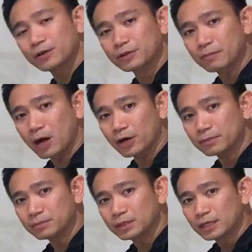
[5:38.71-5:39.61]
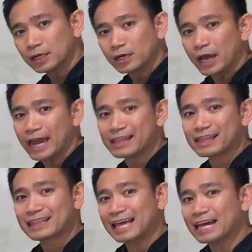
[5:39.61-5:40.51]
here on the bottom,
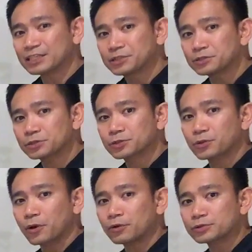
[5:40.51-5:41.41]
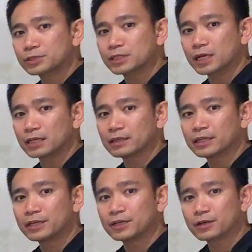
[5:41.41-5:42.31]
and that controls the
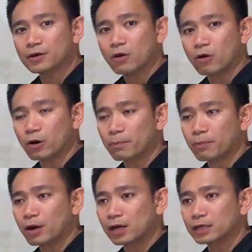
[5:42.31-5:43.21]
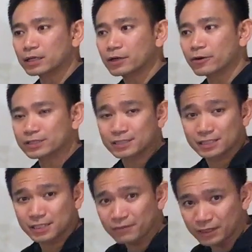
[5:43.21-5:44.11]
linear or
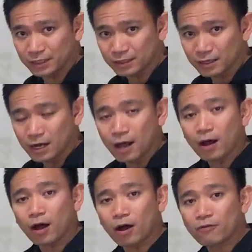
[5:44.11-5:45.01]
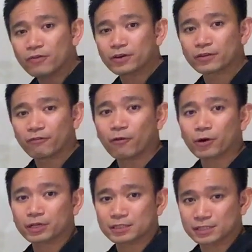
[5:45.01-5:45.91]
progressivity of the
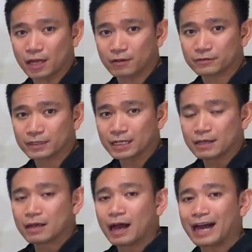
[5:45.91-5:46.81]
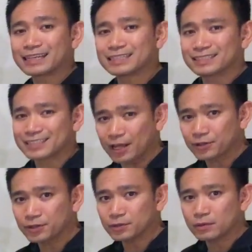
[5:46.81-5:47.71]
fork itself. I can tell
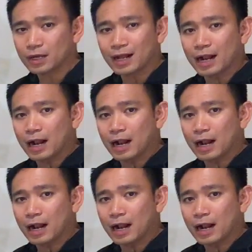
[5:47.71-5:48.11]
you